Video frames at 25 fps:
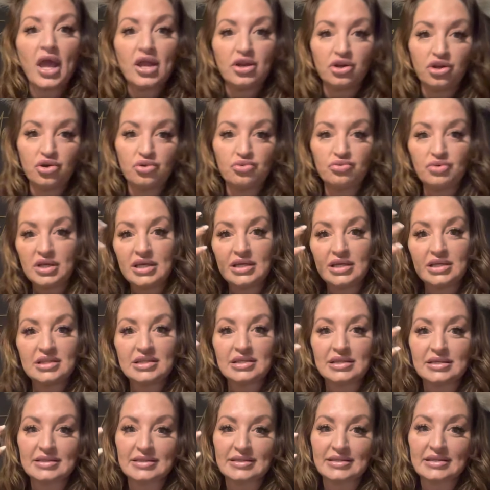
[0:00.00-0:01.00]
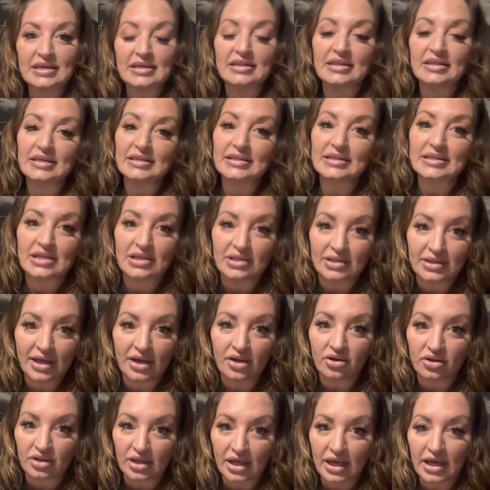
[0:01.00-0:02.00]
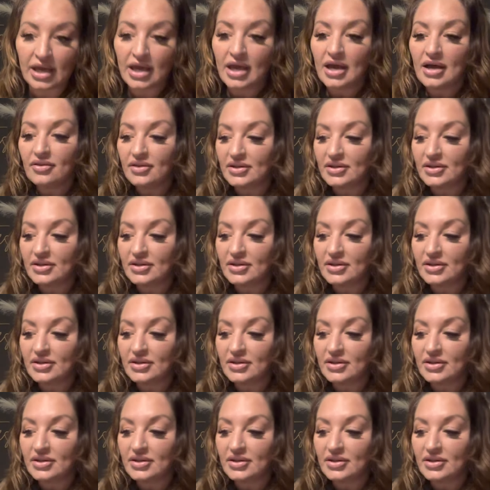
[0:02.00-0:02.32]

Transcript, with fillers: and you need to see this clearly.